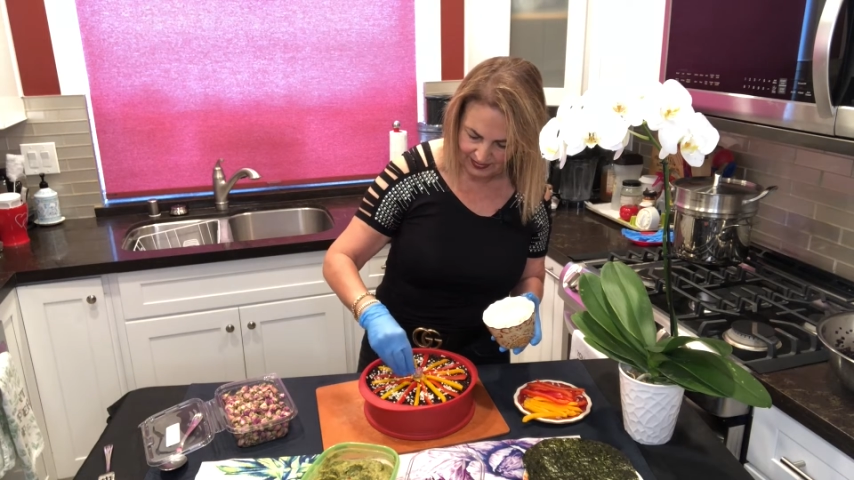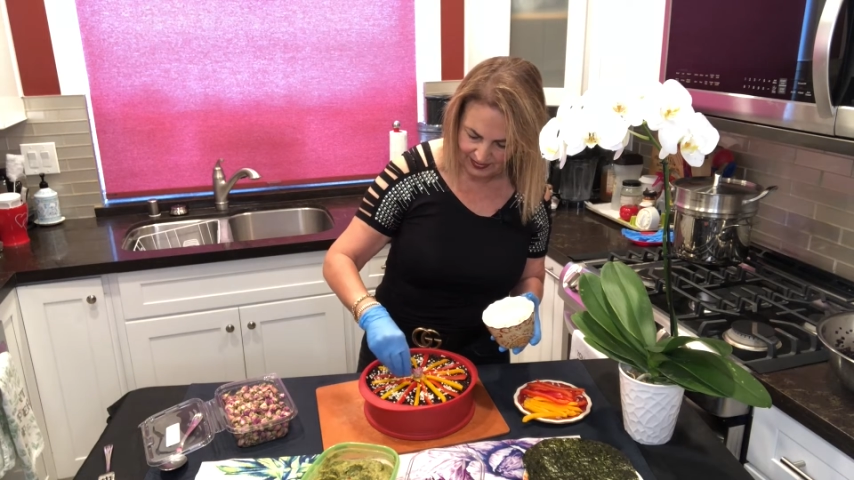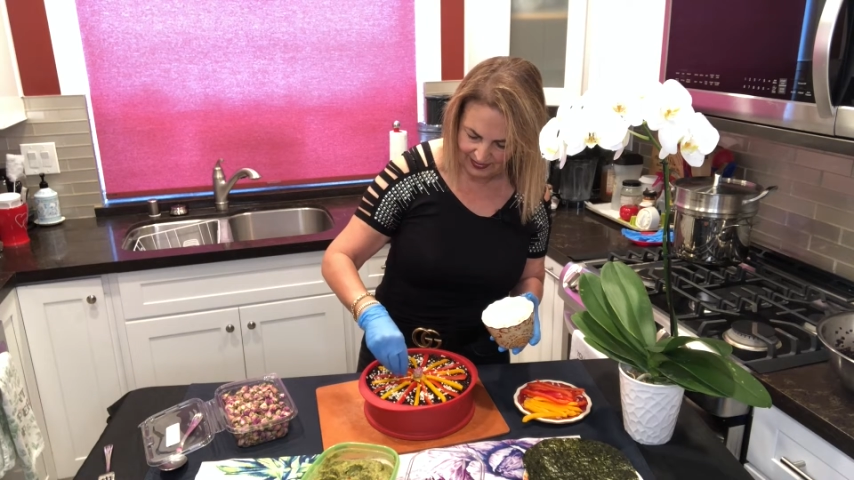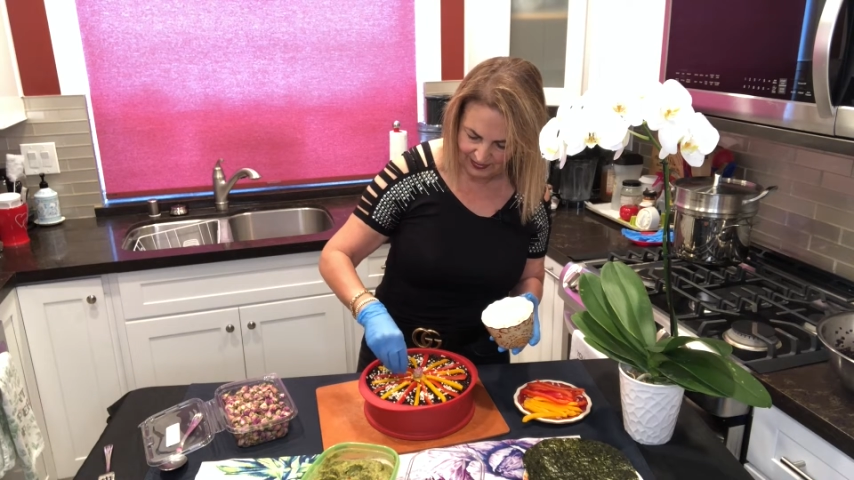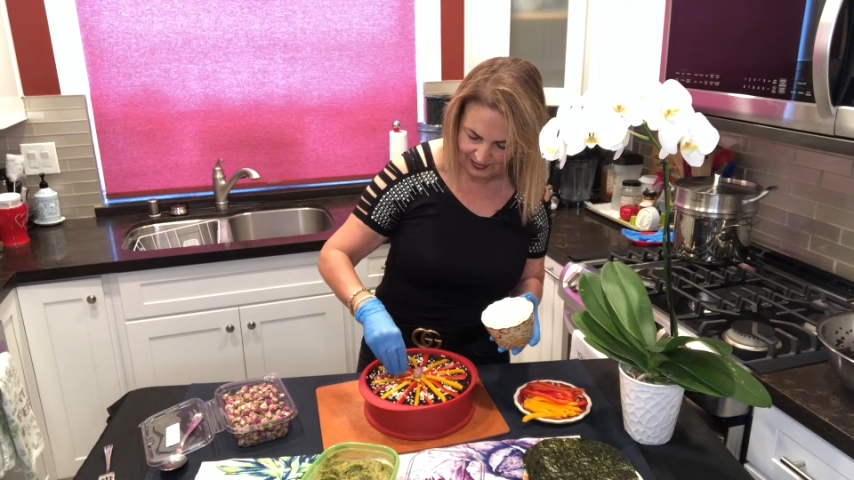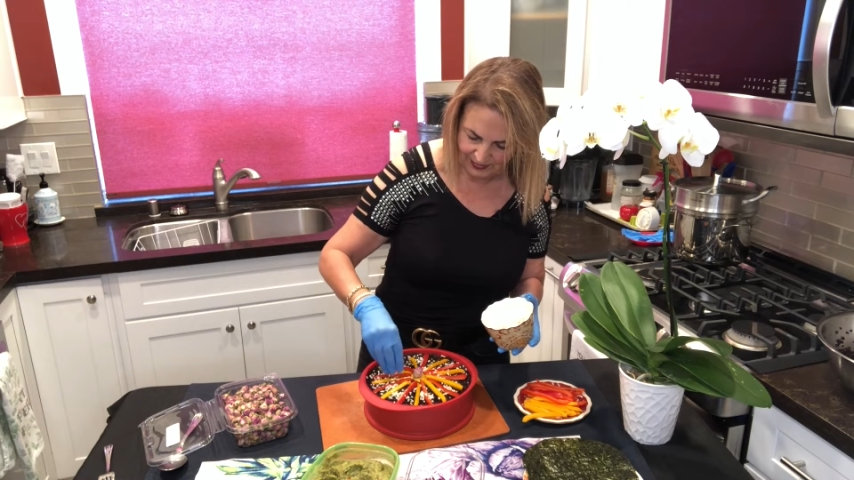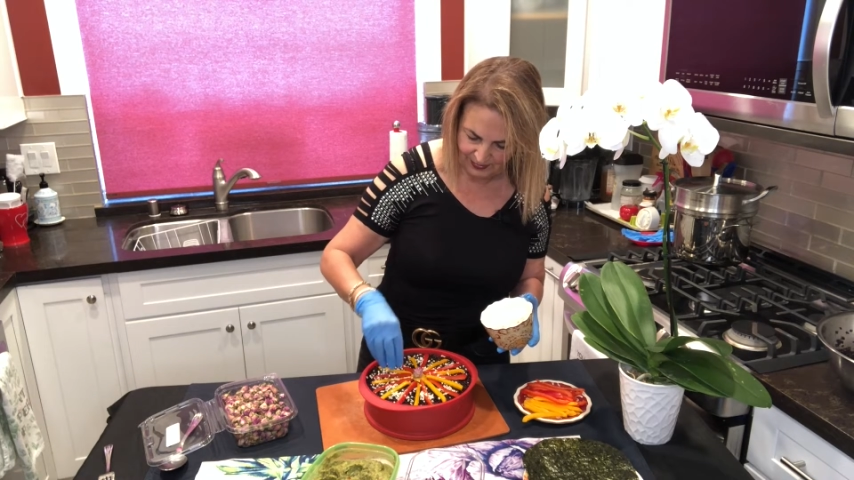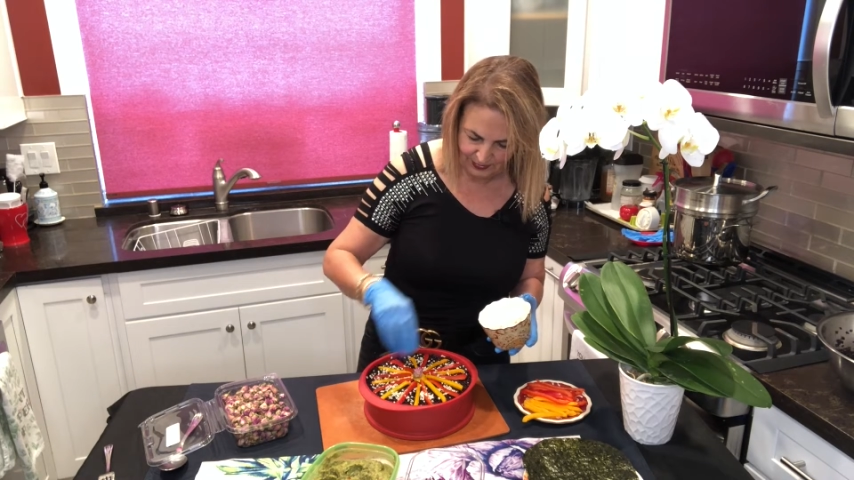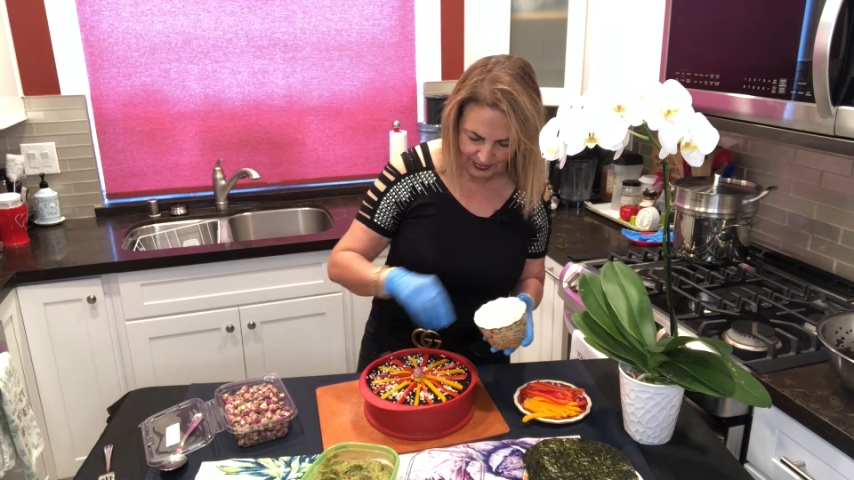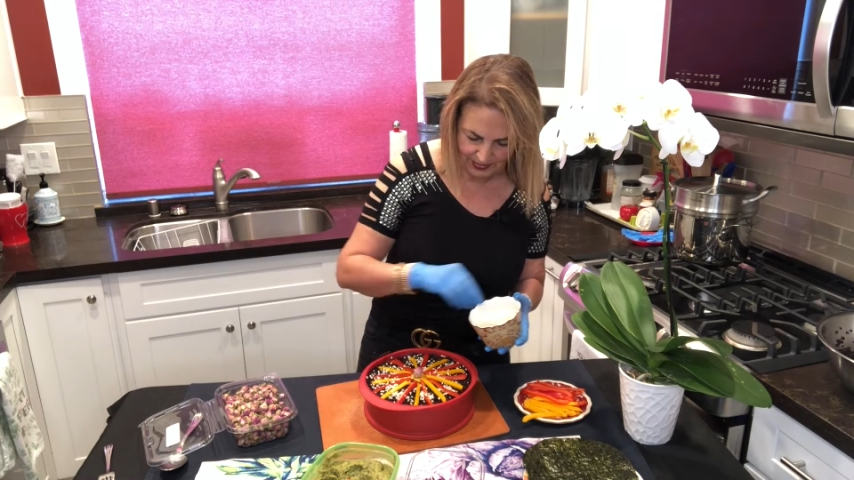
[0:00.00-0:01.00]
in
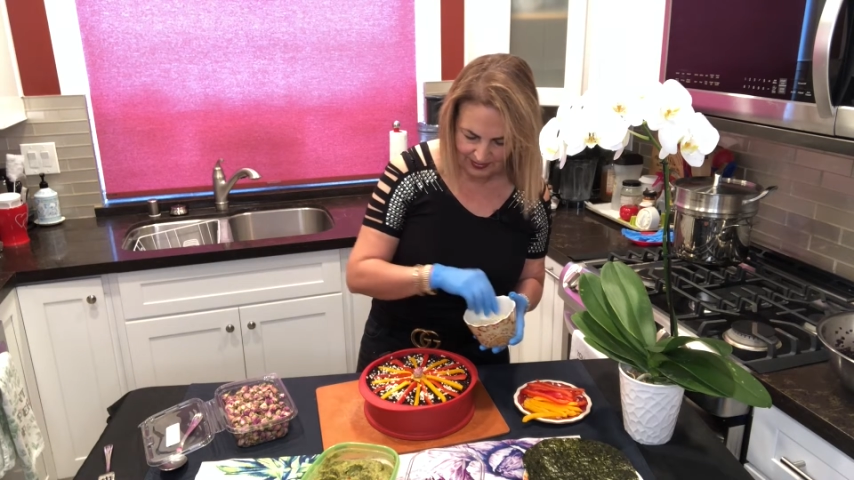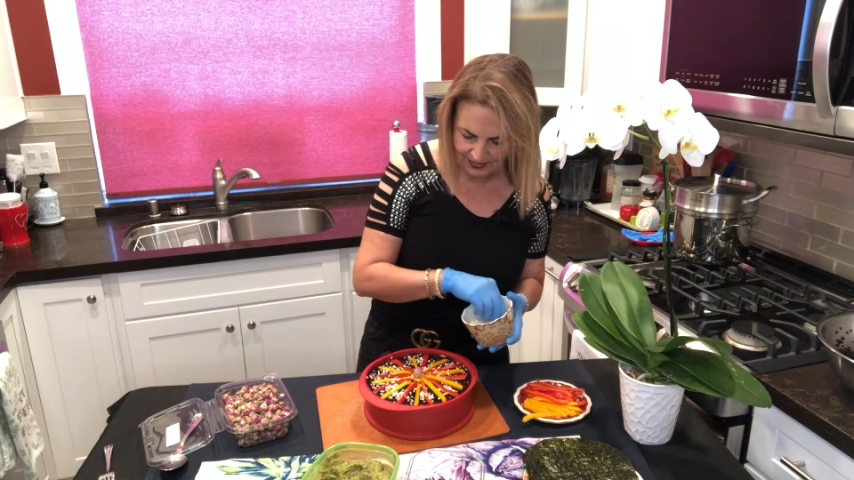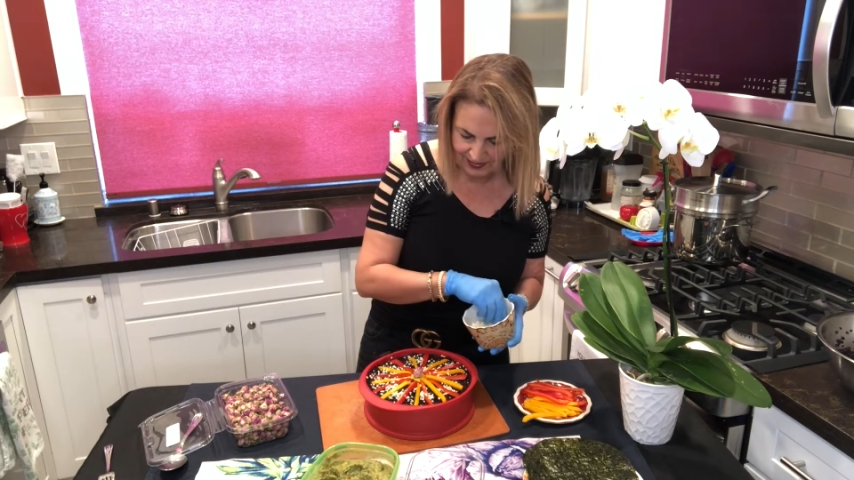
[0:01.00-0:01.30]
doing